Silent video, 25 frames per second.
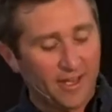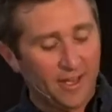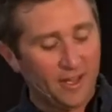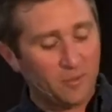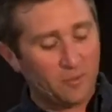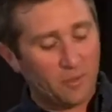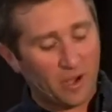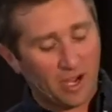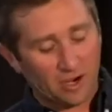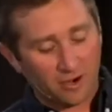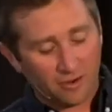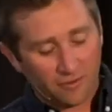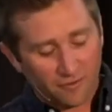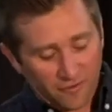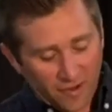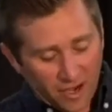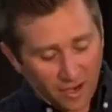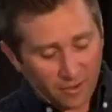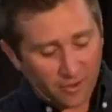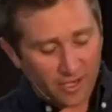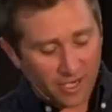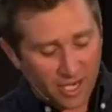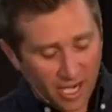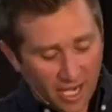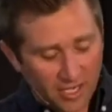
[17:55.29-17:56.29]
And by our
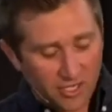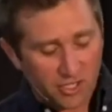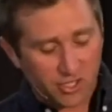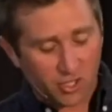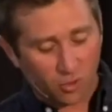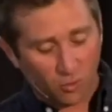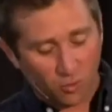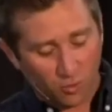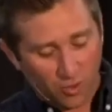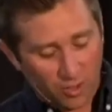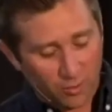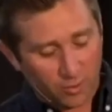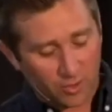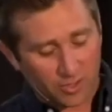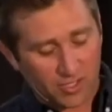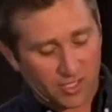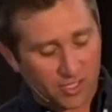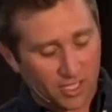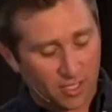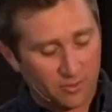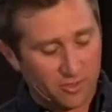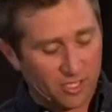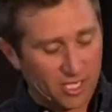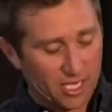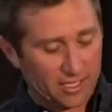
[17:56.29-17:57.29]
very nature, we were
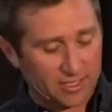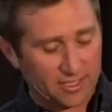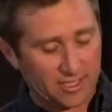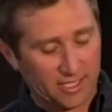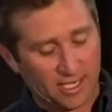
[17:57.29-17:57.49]
subject